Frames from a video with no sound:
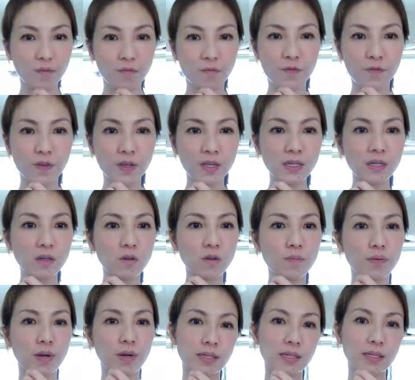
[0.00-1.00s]
Physical
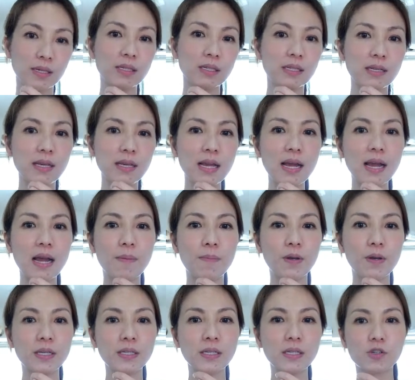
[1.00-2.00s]
presence, yeah, but he's a